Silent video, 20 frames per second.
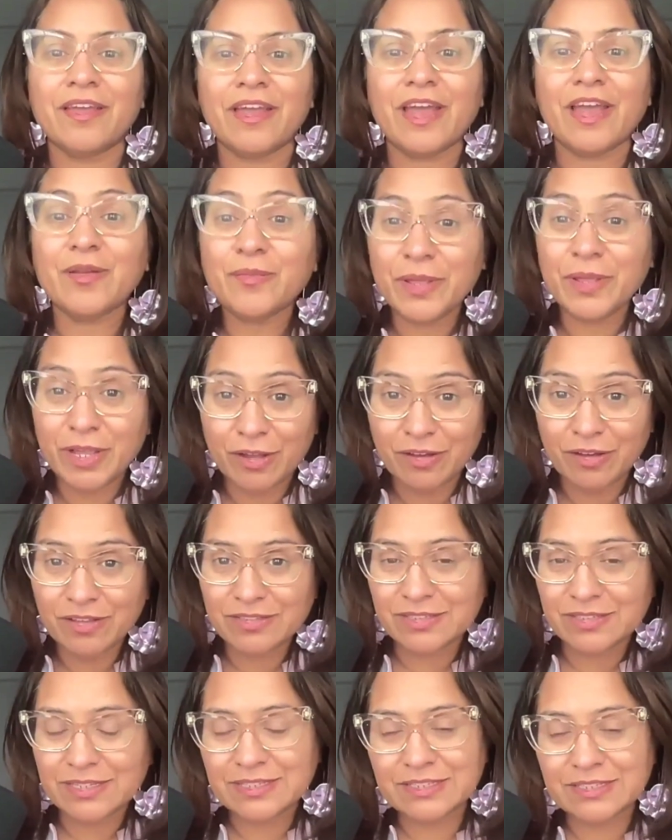And
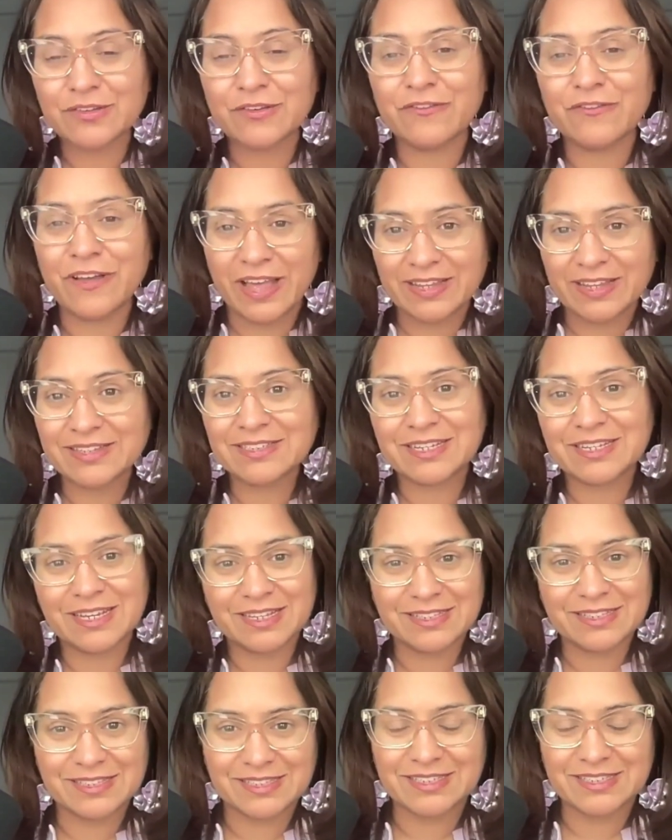because it's
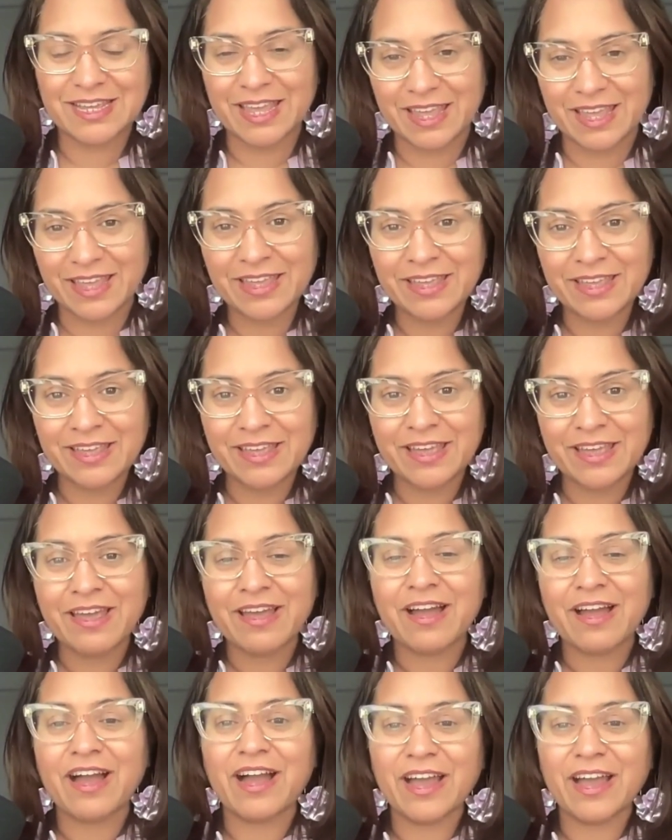Valentine's Day,
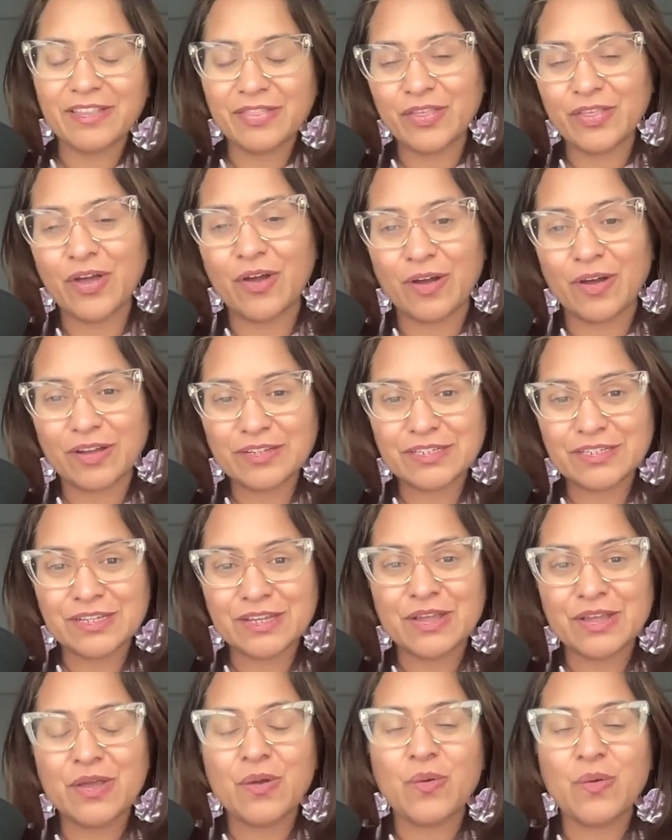I thought,
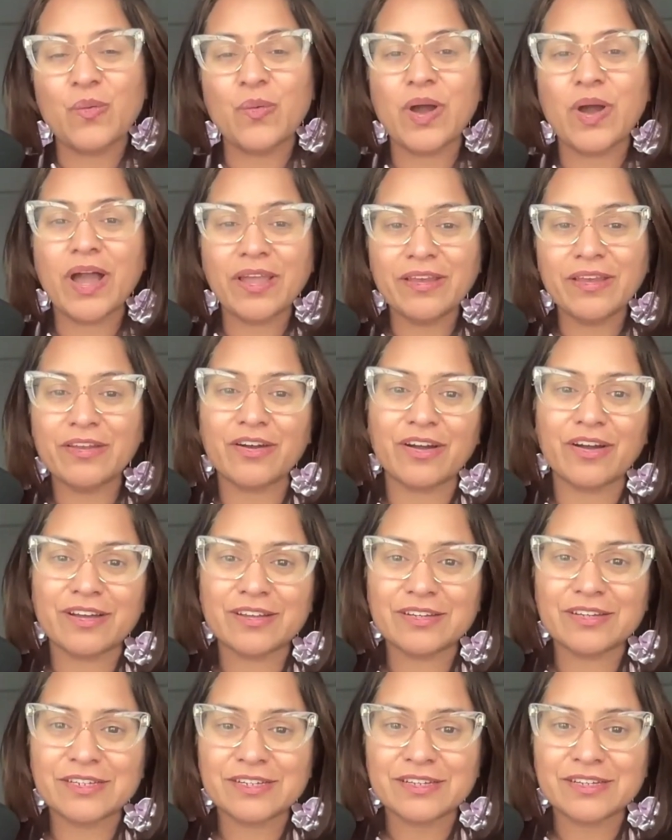why
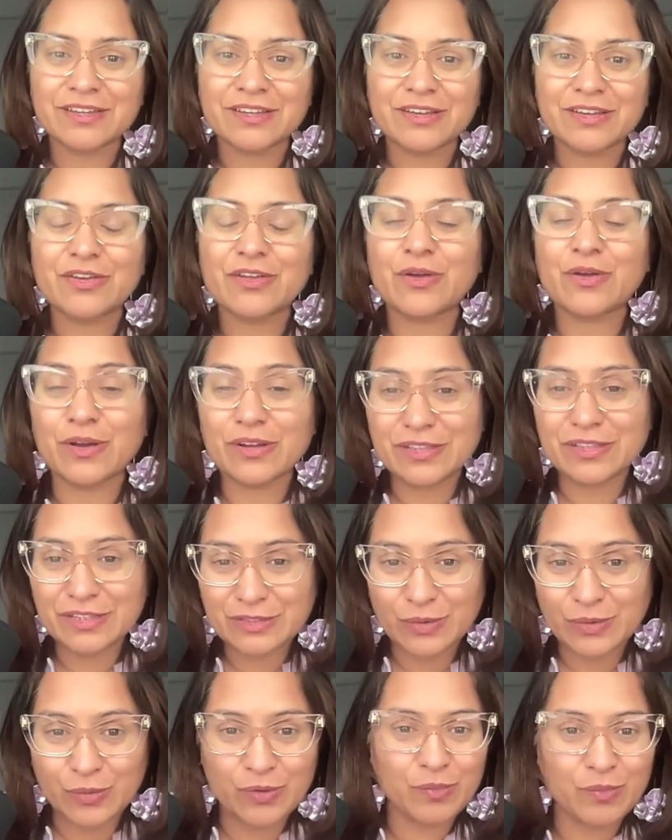not record
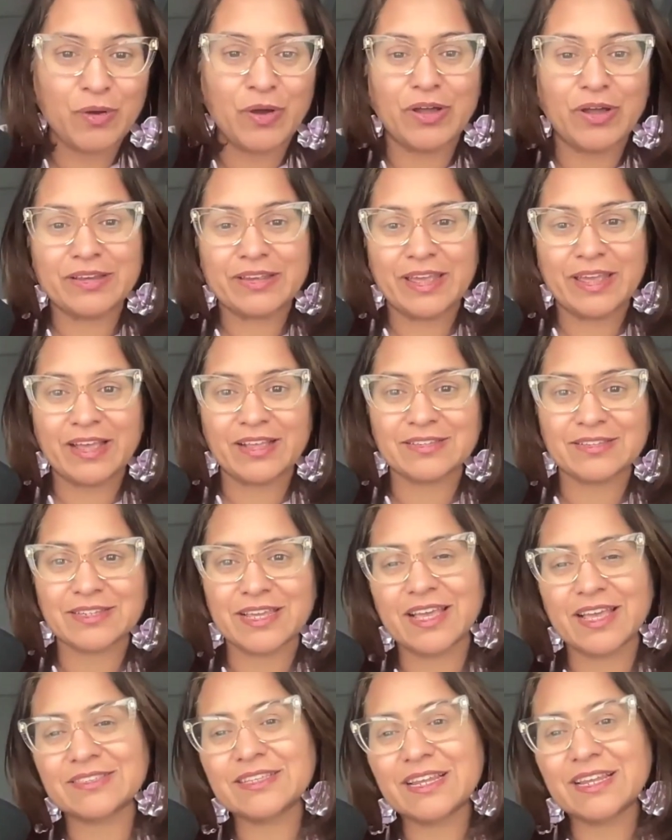this whole podcast
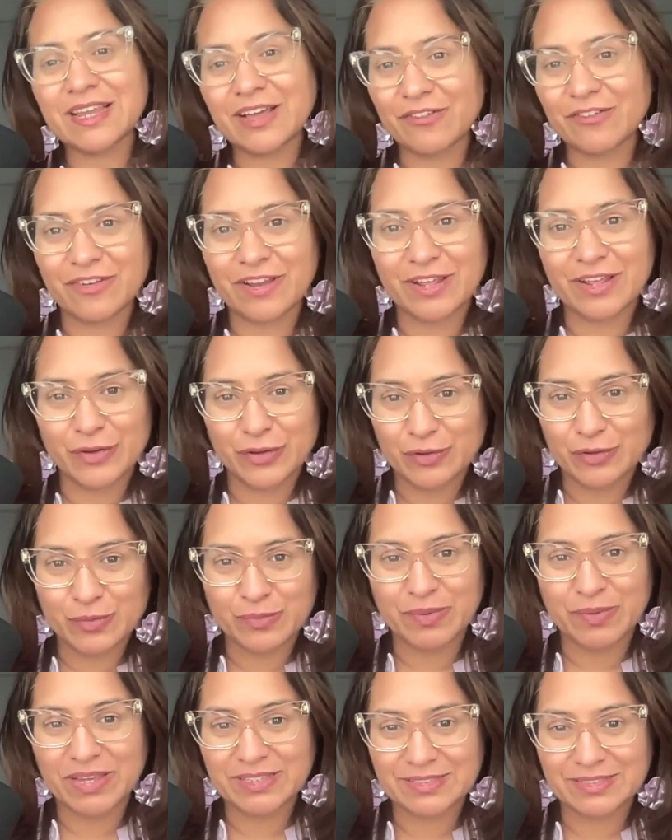as a love letter to
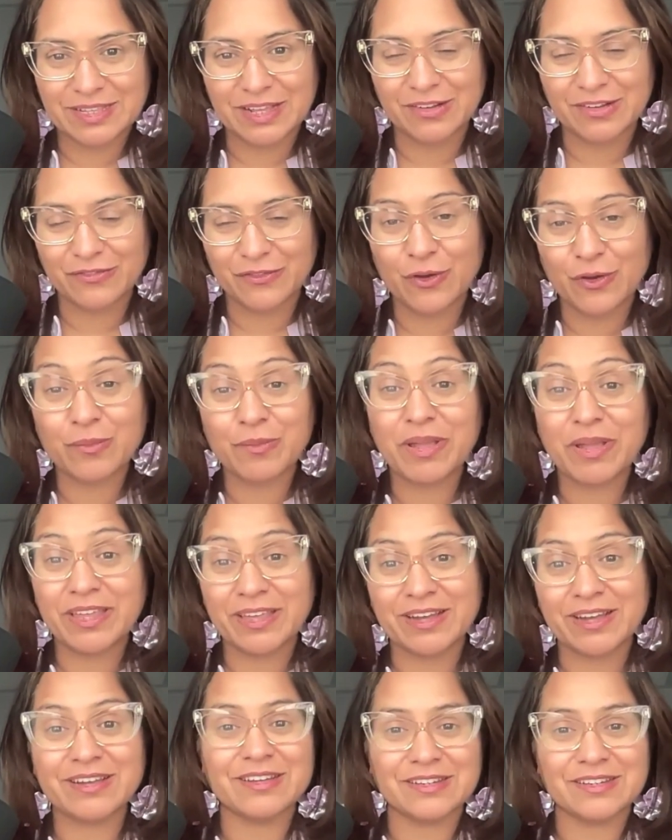myself or my
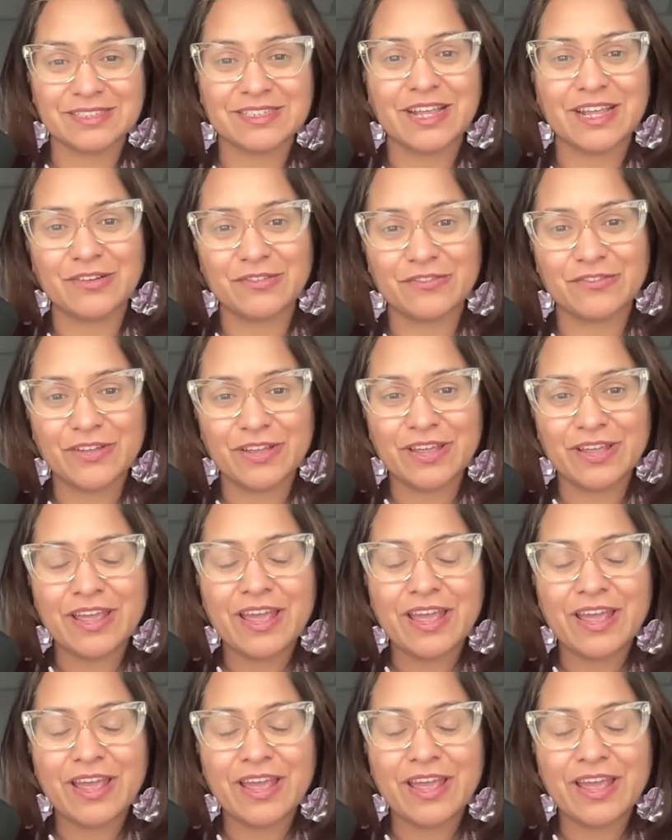younger self?